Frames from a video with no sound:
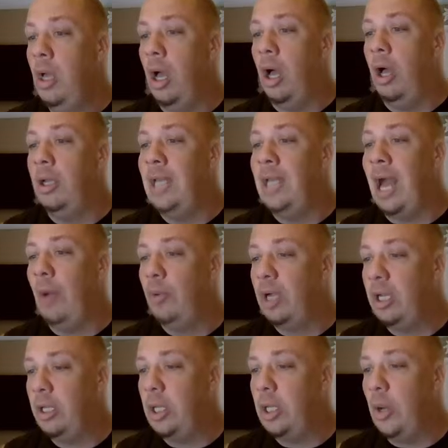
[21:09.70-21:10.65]
Now we're
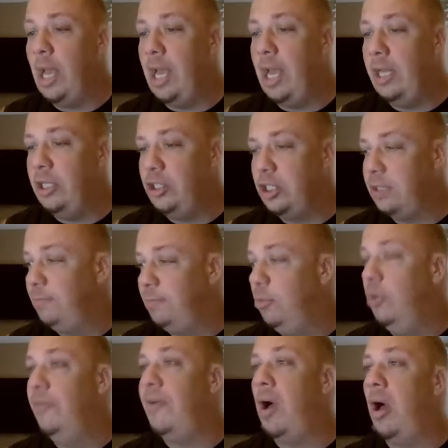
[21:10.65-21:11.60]
going to go ahead and just
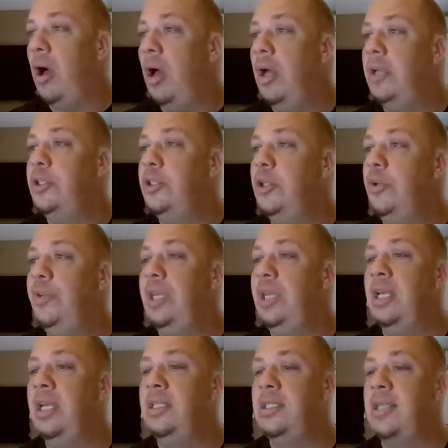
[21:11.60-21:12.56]
move on to the
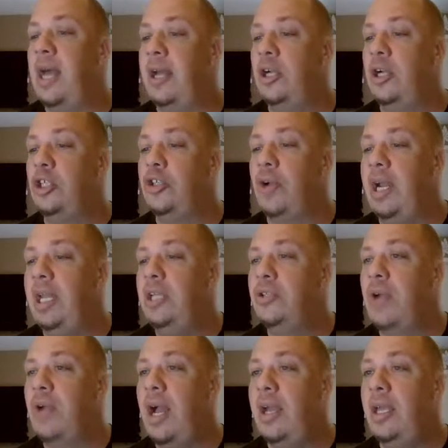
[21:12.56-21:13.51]
insider trading
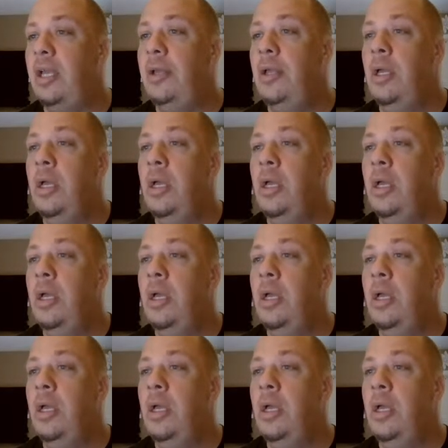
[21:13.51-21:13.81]
tracking.